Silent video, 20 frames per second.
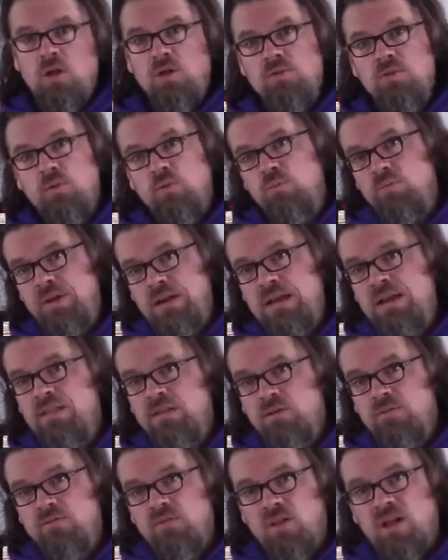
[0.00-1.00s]
although reading
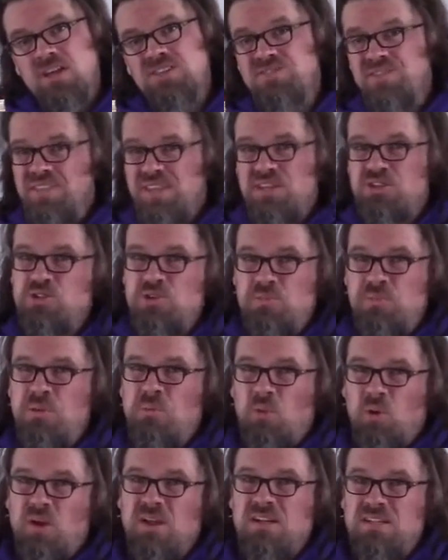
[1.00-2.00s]
their philosophy, they should be
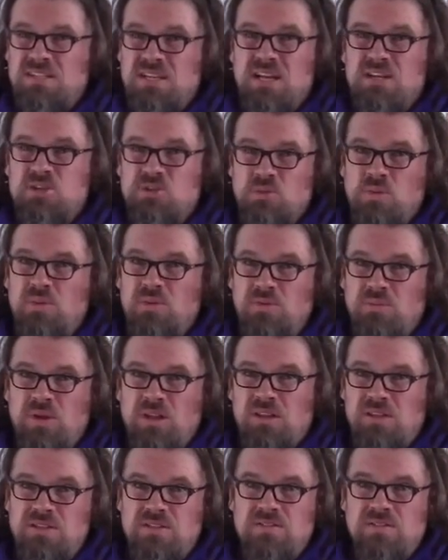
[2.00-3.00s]
more contextual than
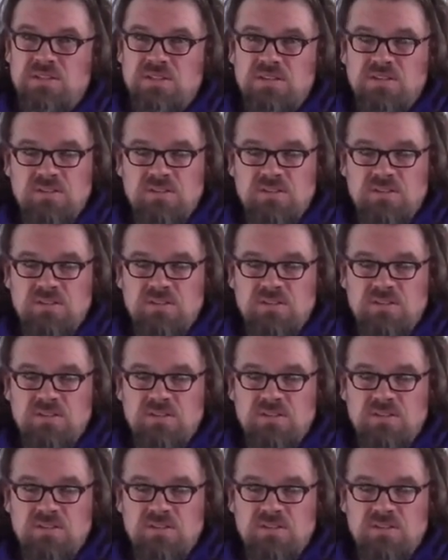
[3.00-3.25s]
relativist,